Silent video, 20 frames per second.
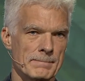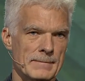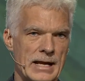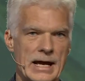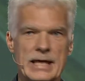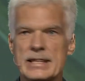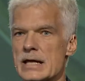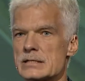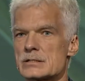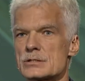
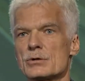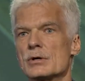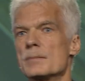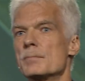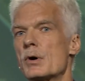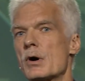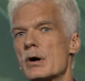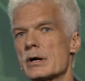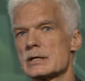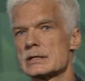And that's so
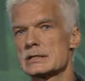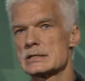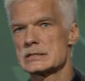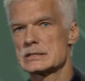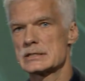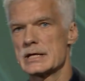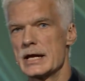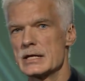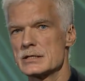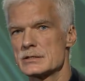important these
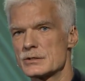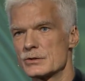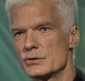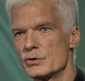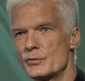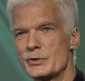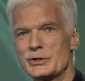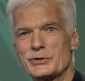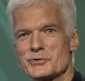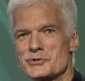days.
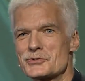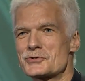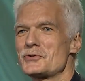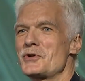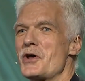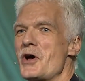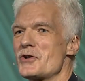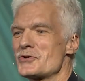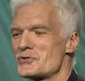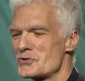We used to
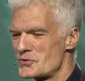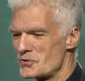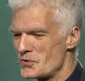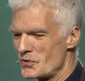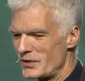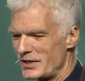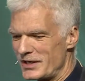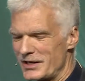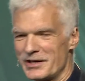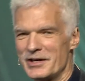learn to do
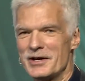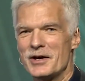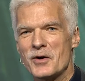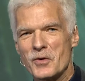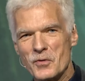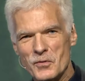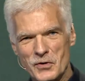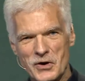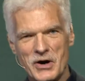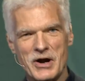the
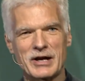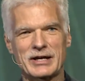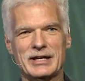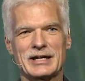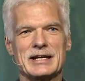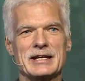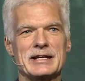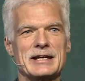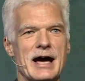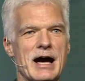work,
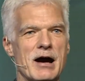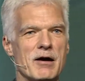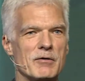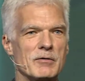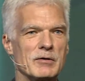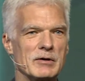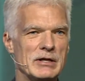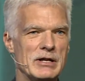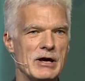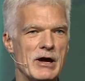and
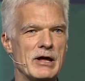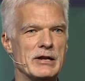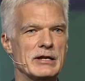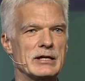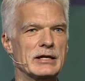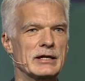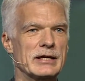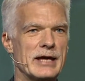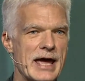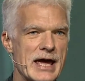now
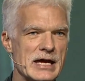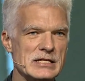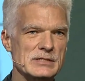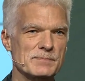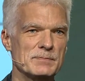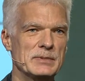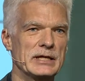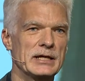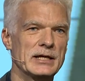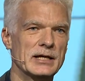learning has
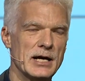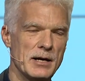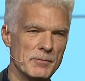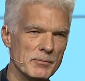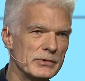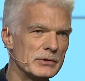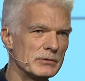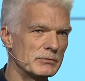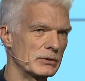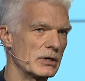become
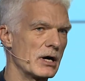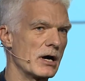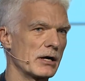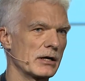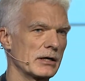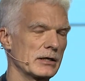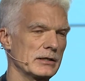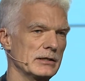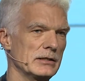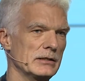the
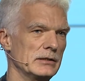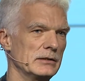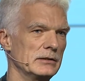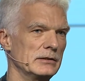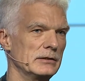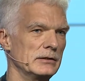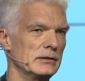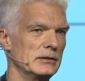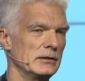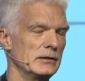work.
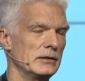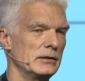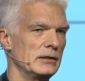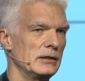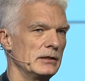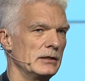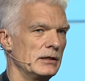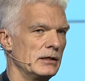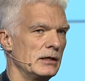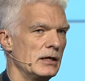
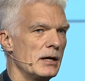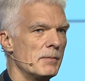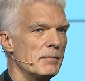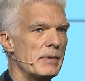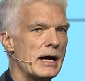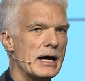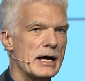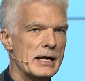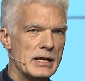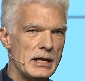
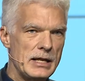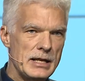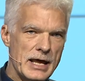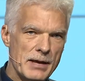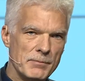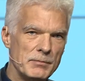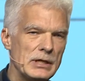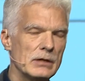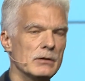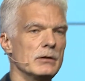But
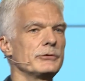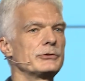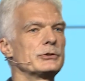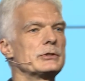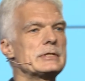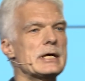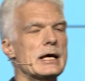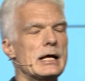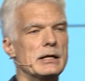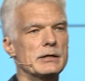let me also
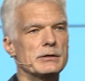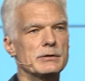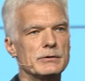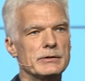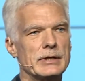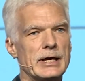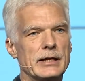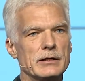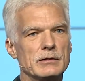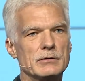tell you
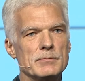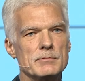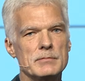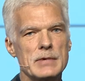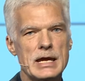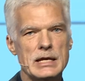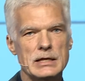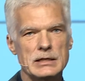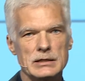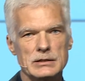that you
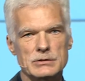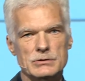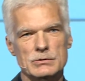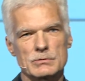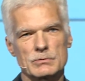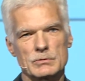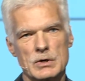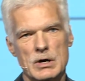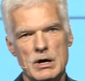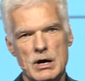may need to
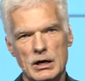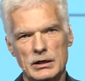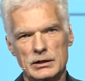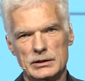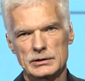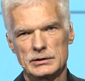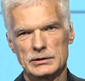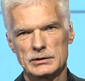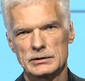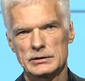work
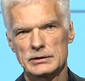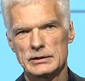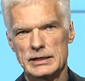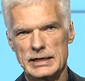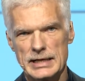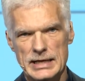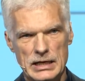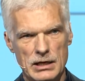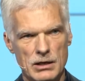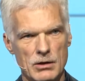
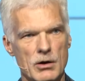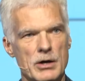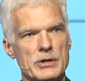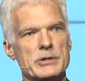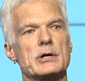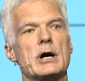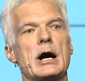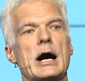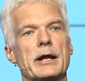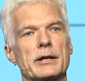a lot
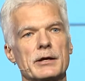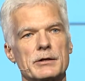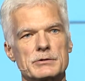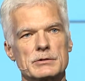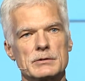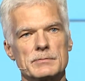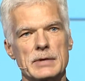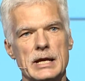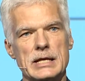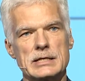harder
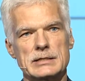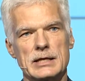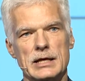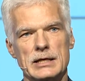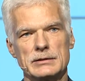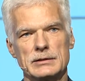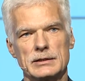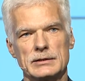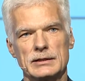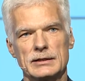to
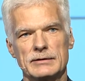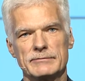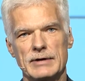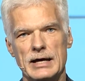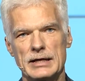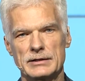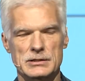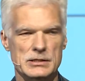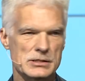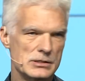maintain that
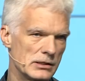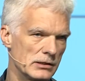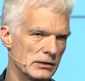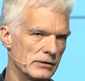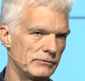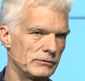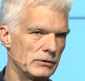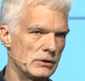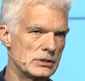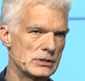advantage in the
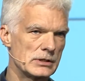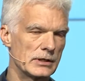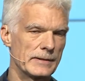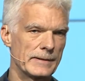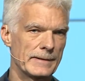future.